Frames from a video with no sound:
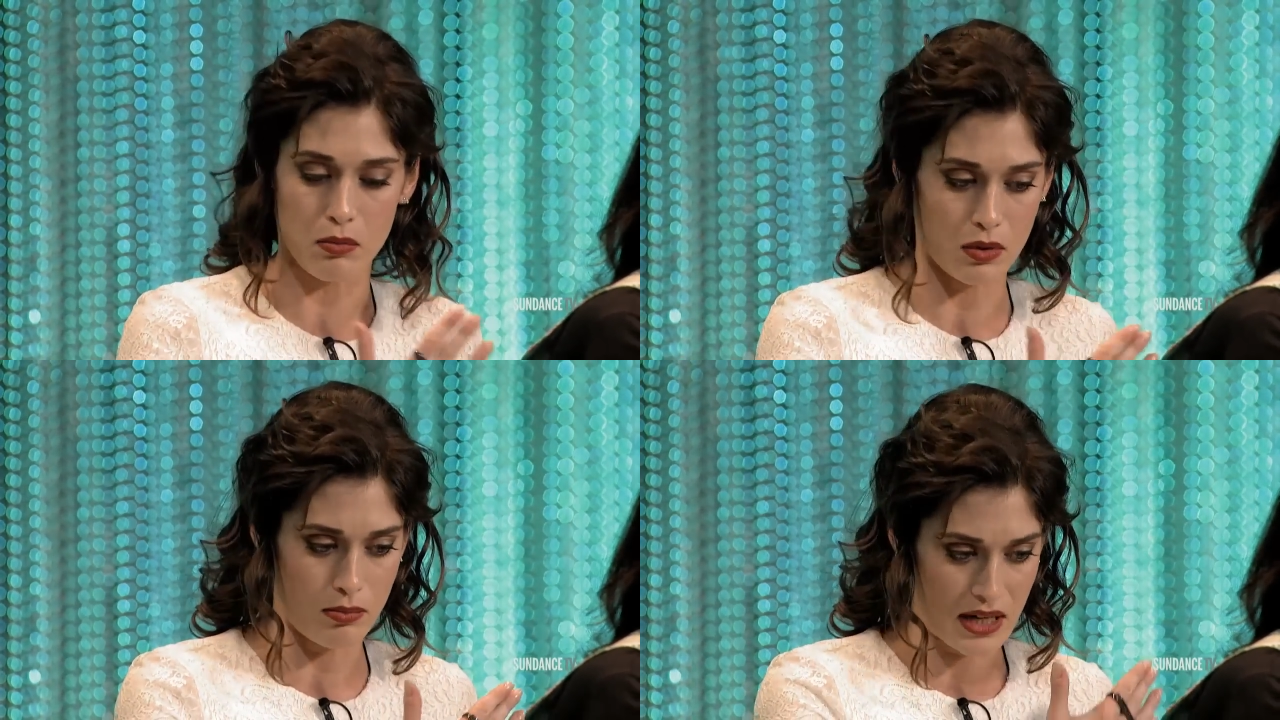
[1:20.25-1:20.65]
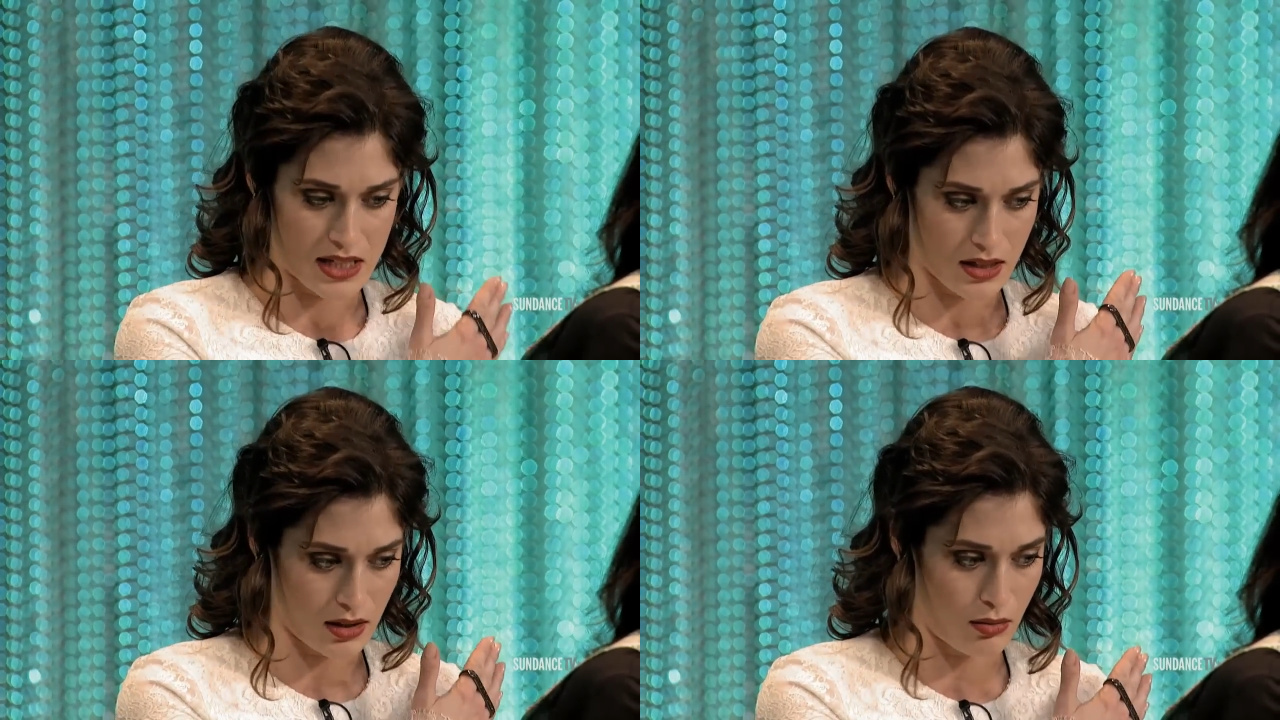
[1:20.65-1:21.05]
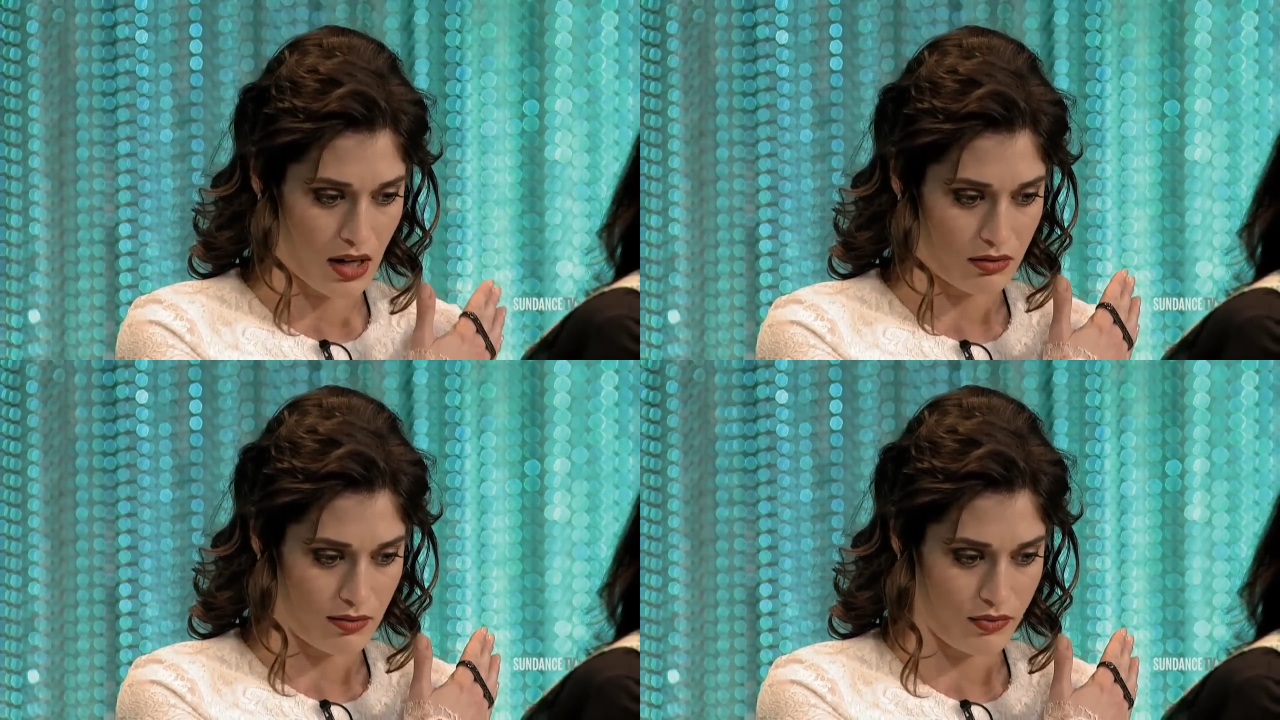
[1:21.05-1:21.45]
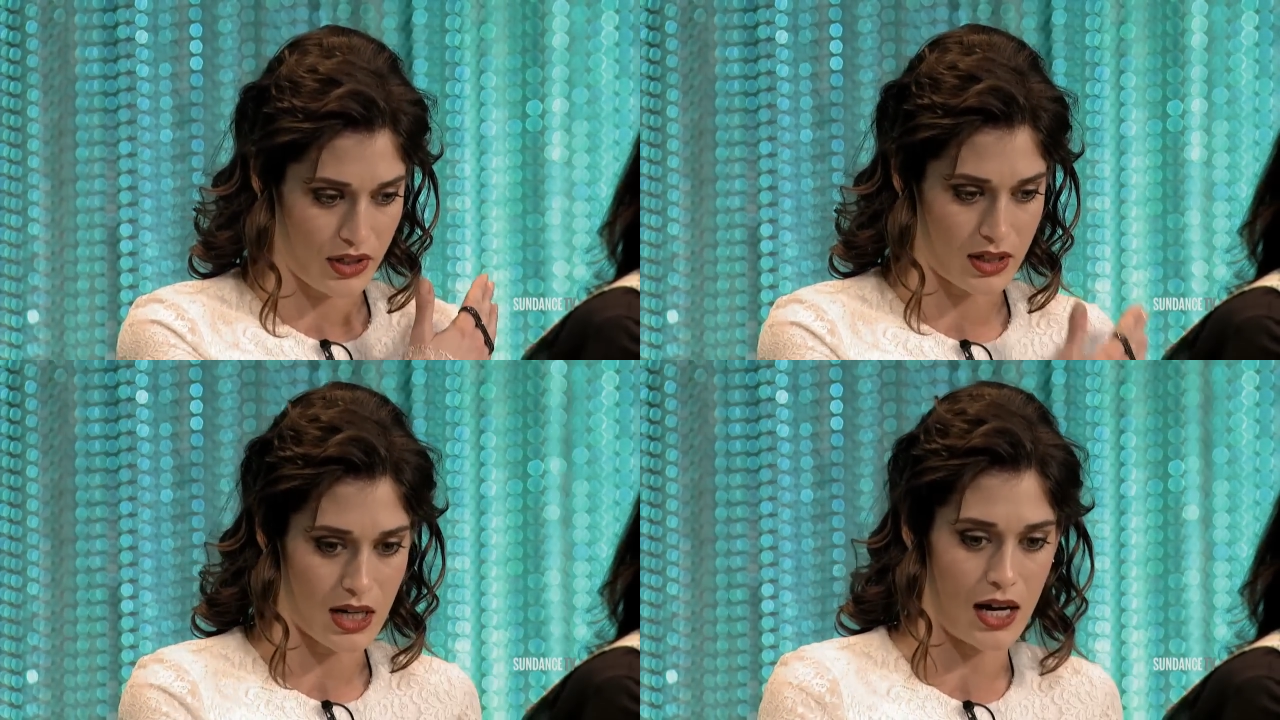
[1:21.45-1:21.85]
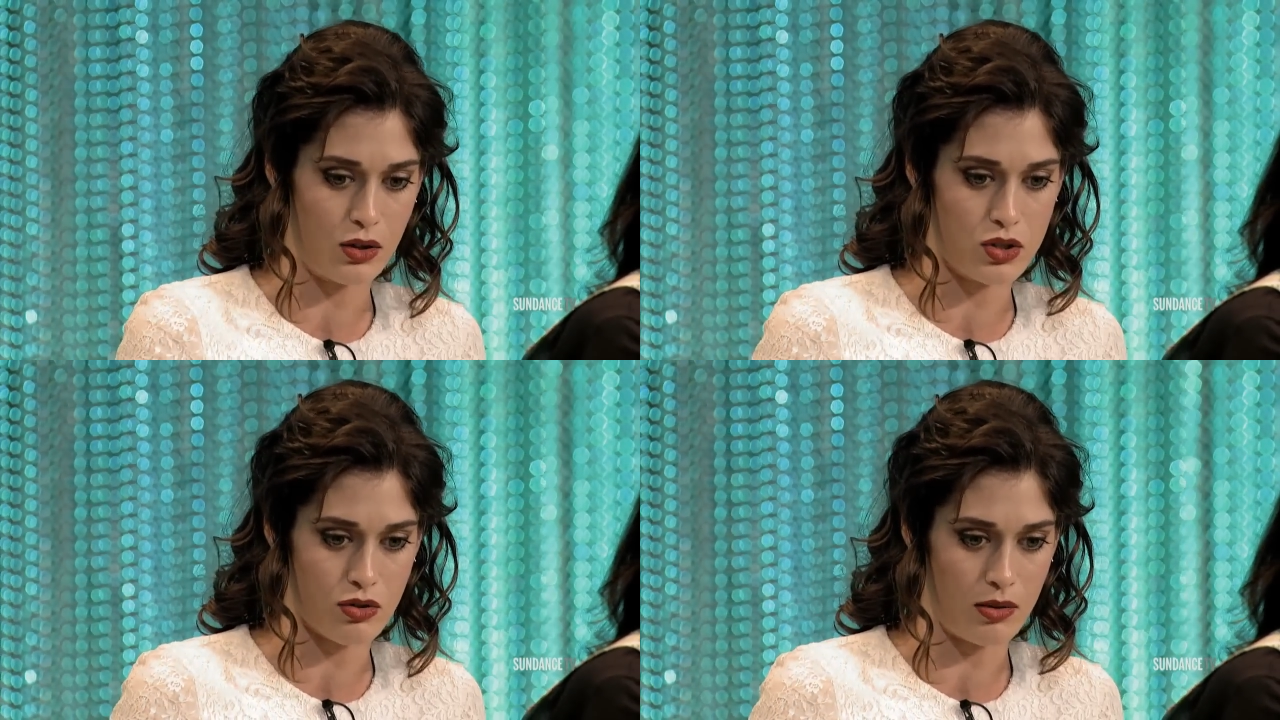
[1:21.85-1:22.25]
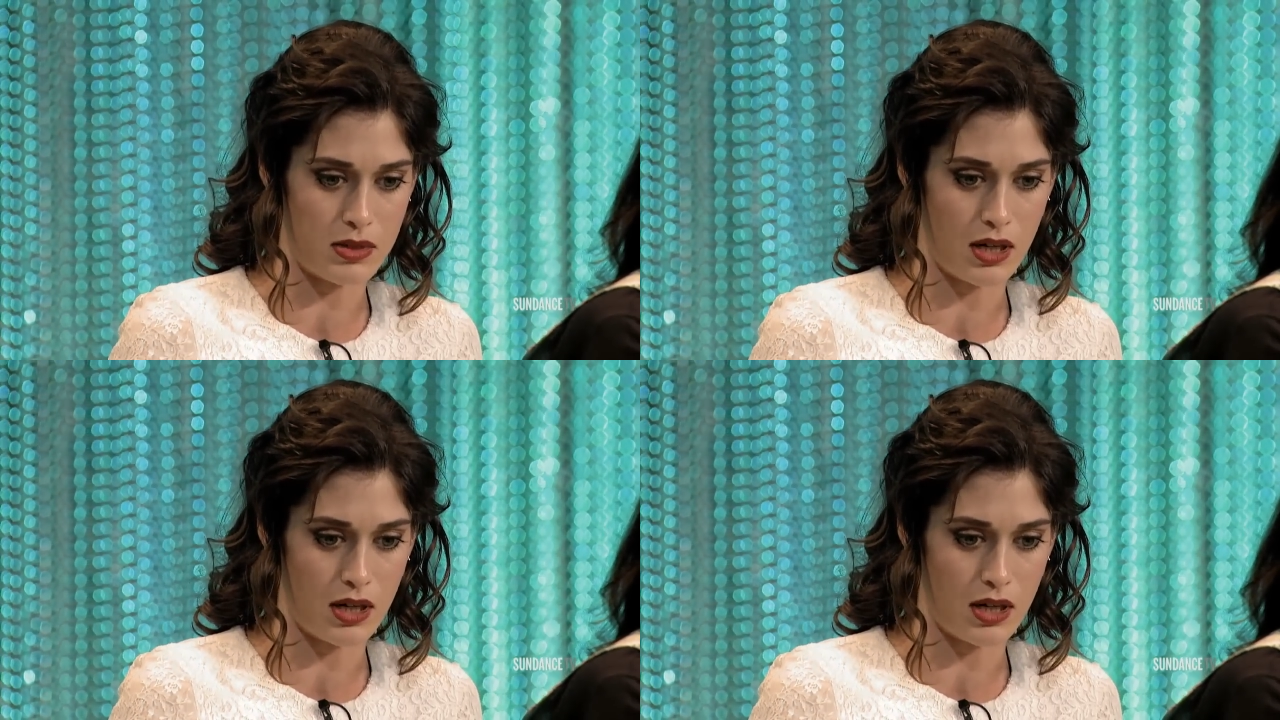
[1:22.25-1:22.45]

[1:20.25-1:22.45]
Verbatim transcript: and we basically read the entire script.